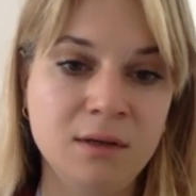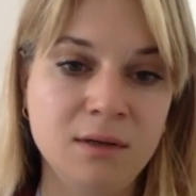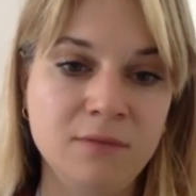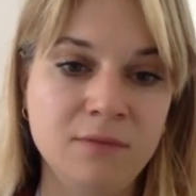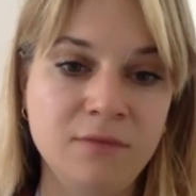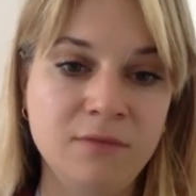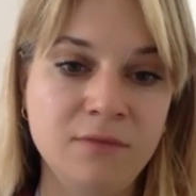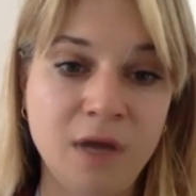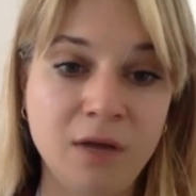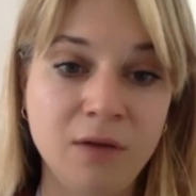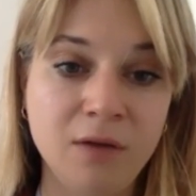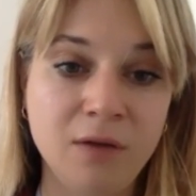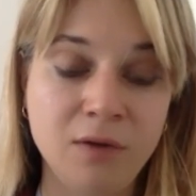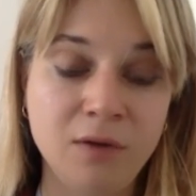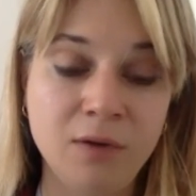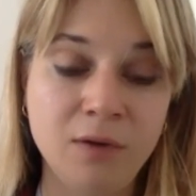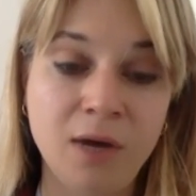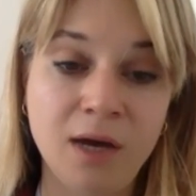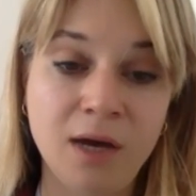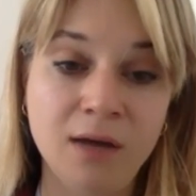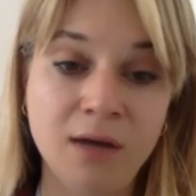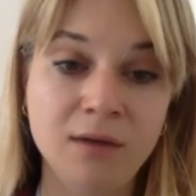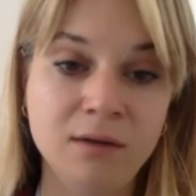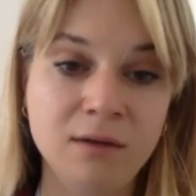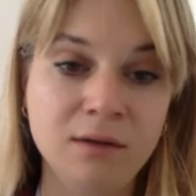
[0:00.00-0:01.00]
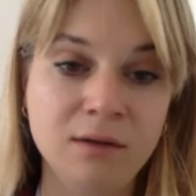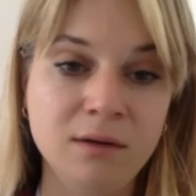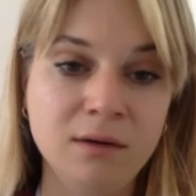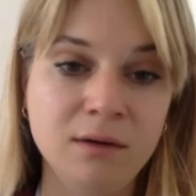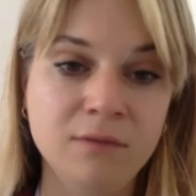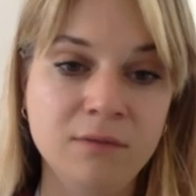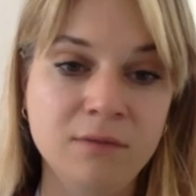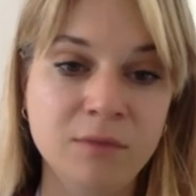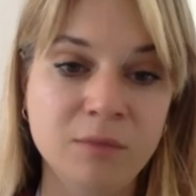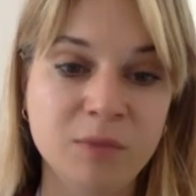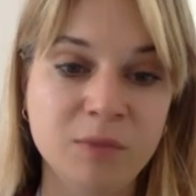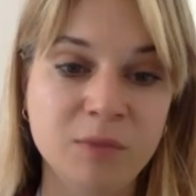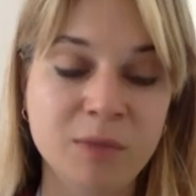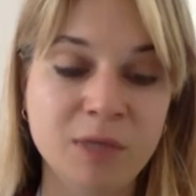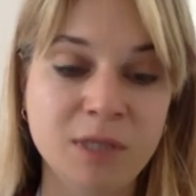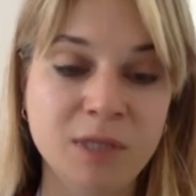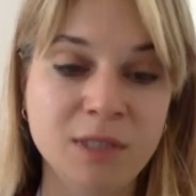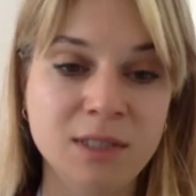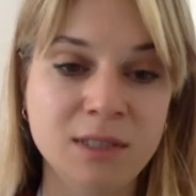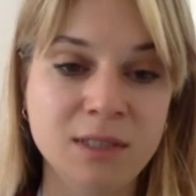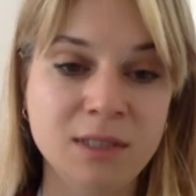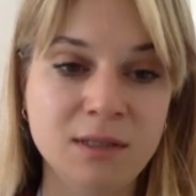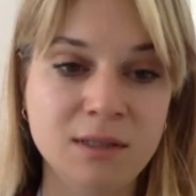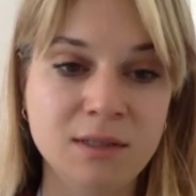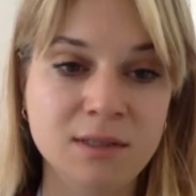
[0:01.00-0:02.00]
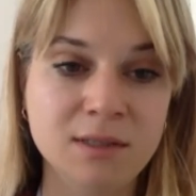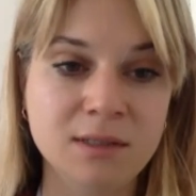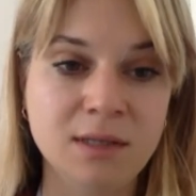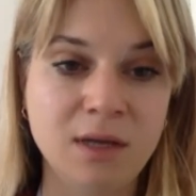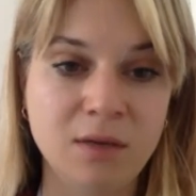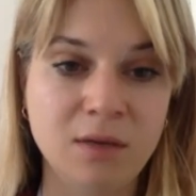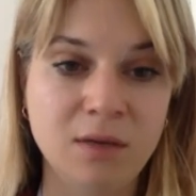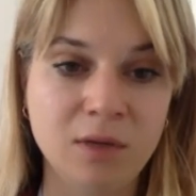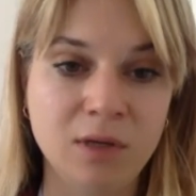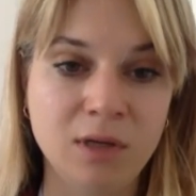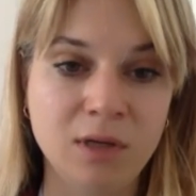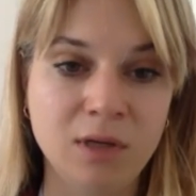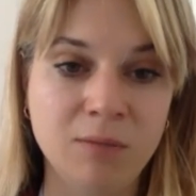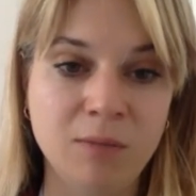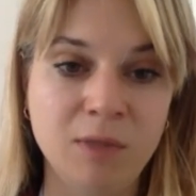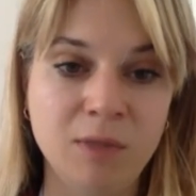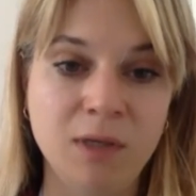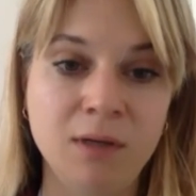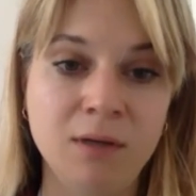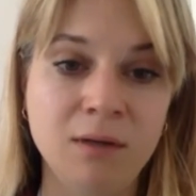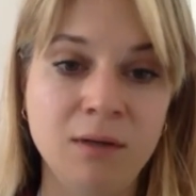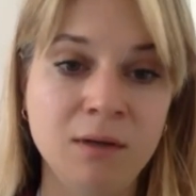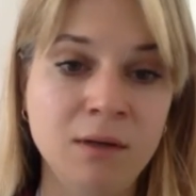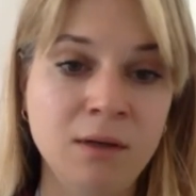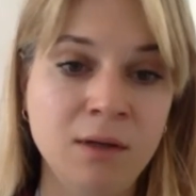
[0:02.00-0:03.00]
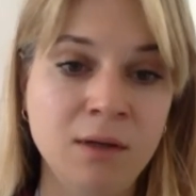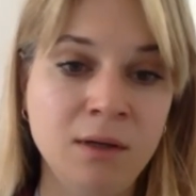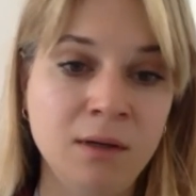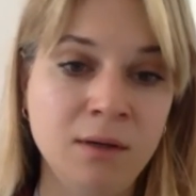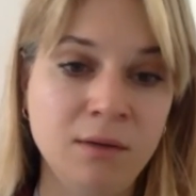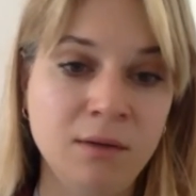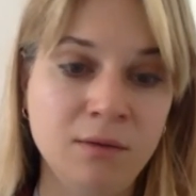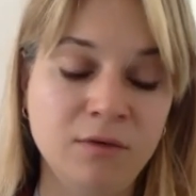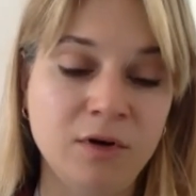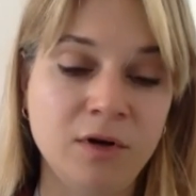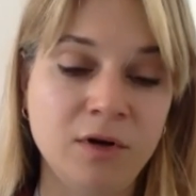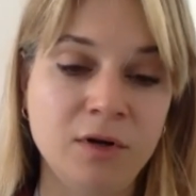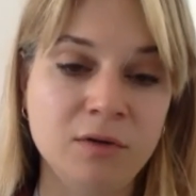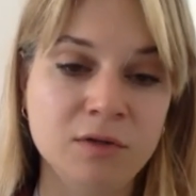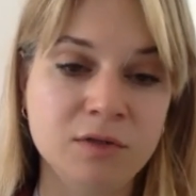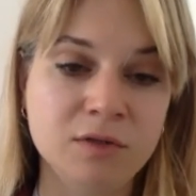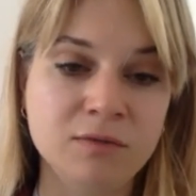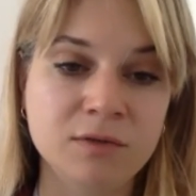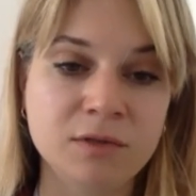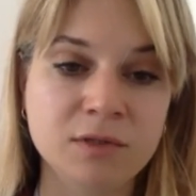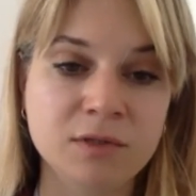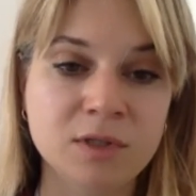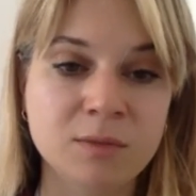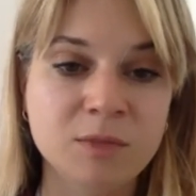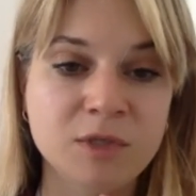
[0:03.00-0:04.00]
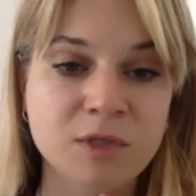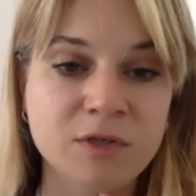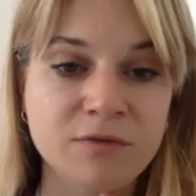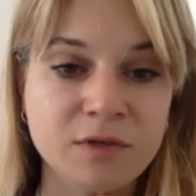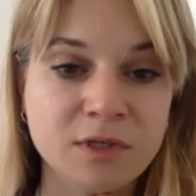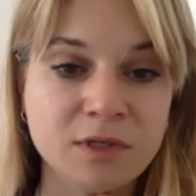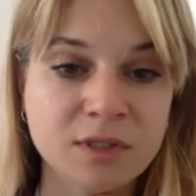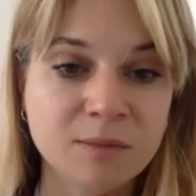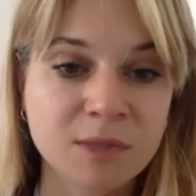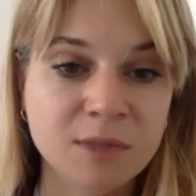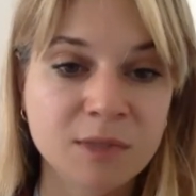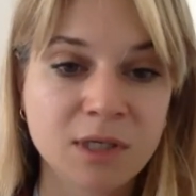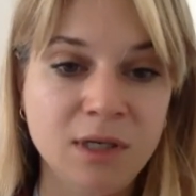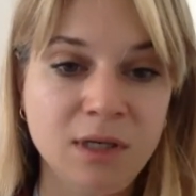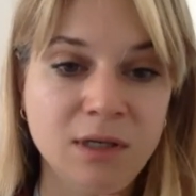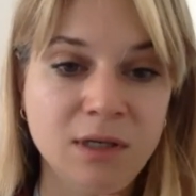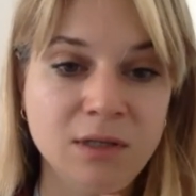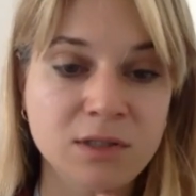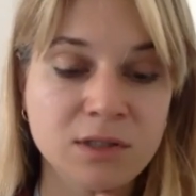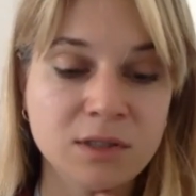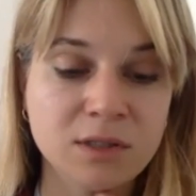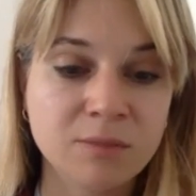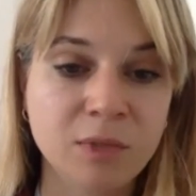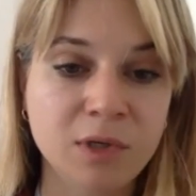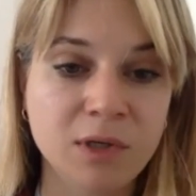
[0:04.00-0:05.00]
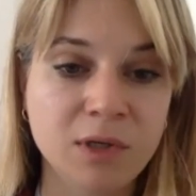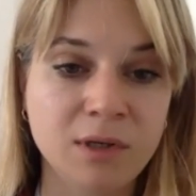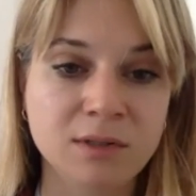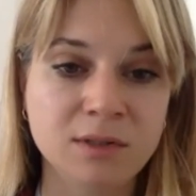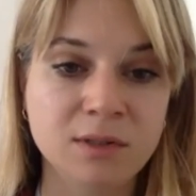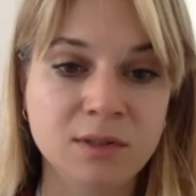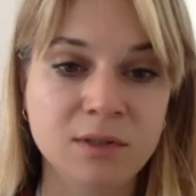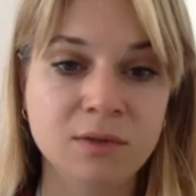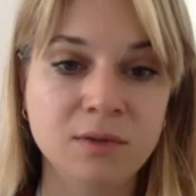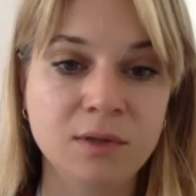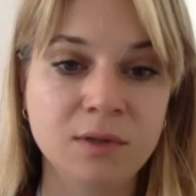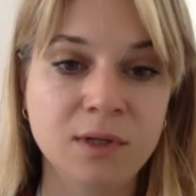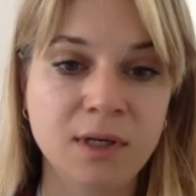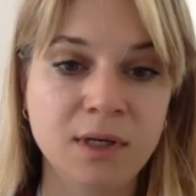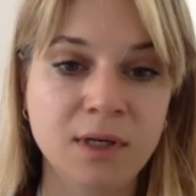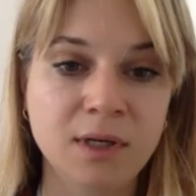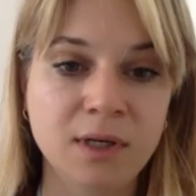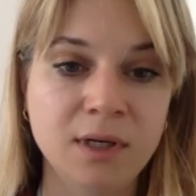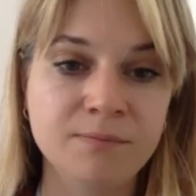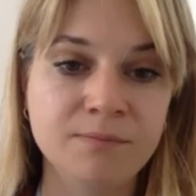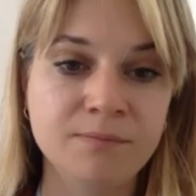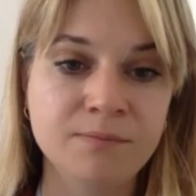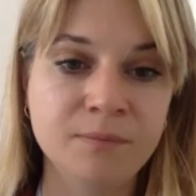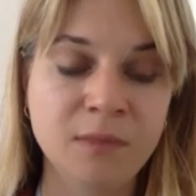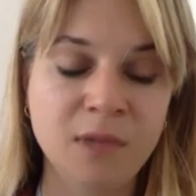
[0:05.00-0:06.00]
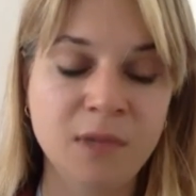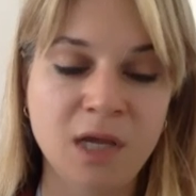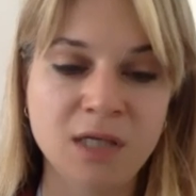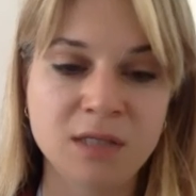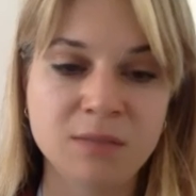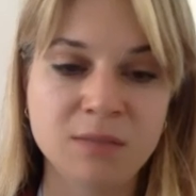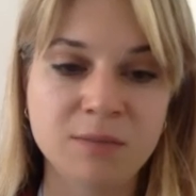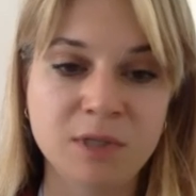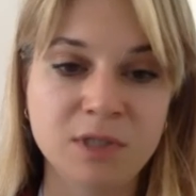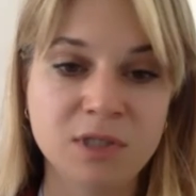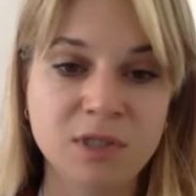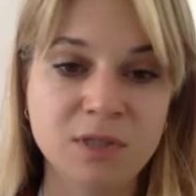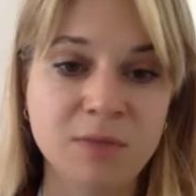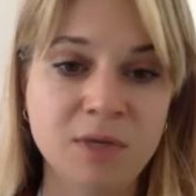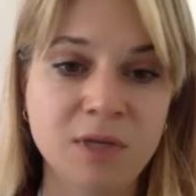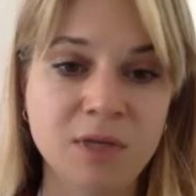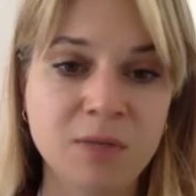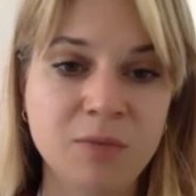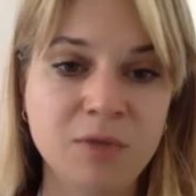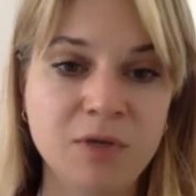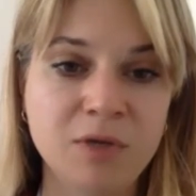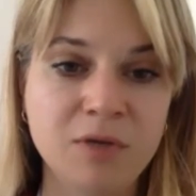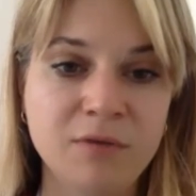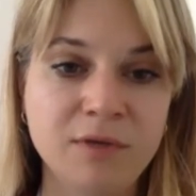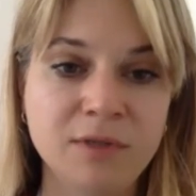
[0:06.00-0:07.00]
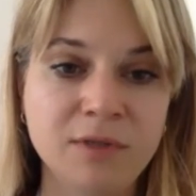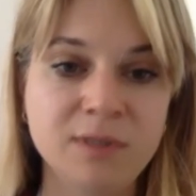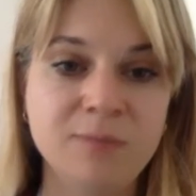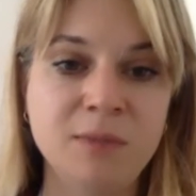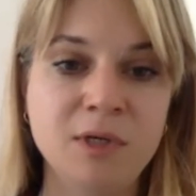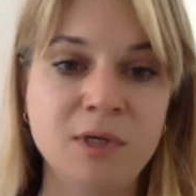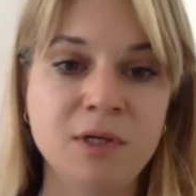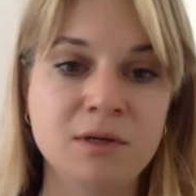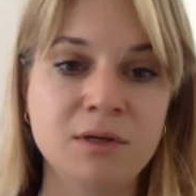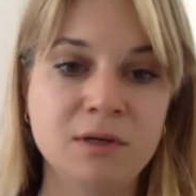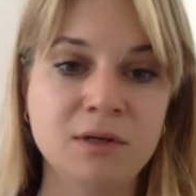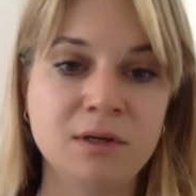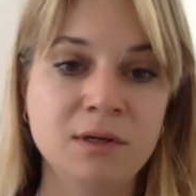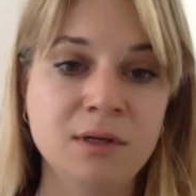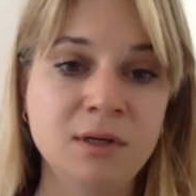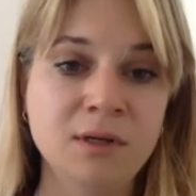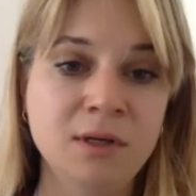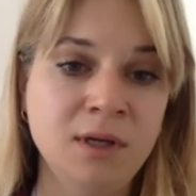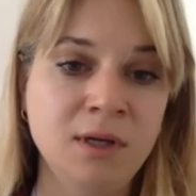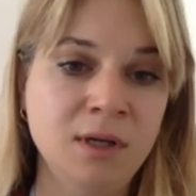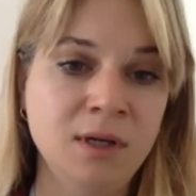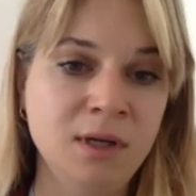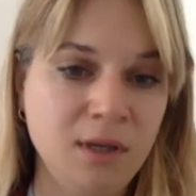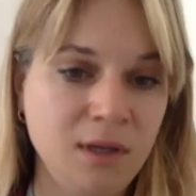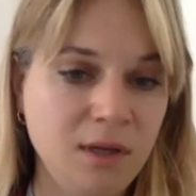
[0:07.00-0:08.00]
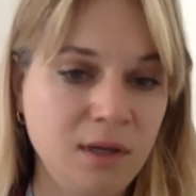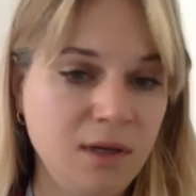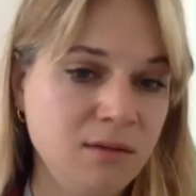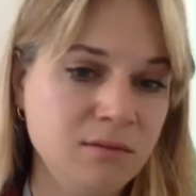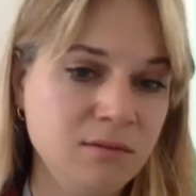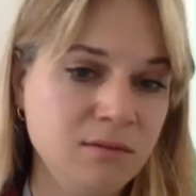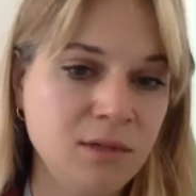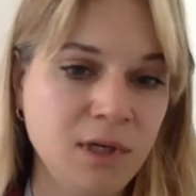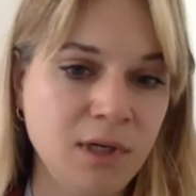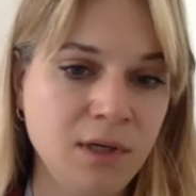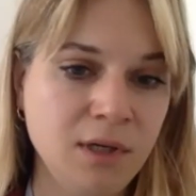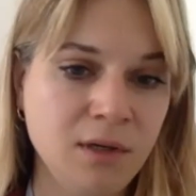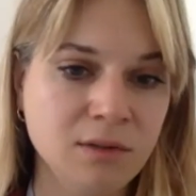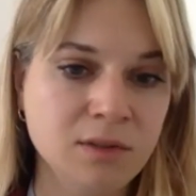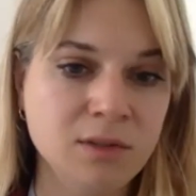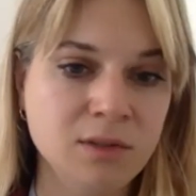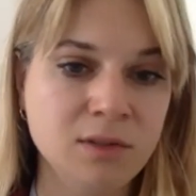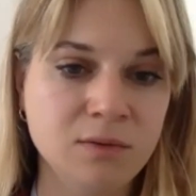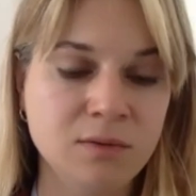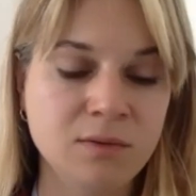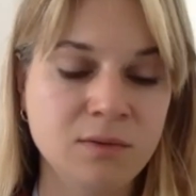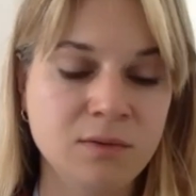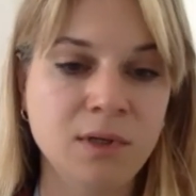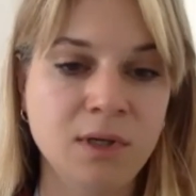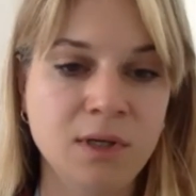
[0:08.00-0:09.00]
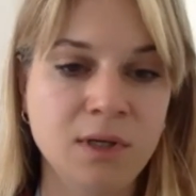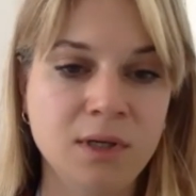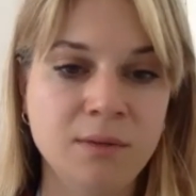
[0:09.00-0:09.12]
value add of implementing these and how they can be very useful in terms of risk mitigation, but also, as mentioned by the previous speaker, in also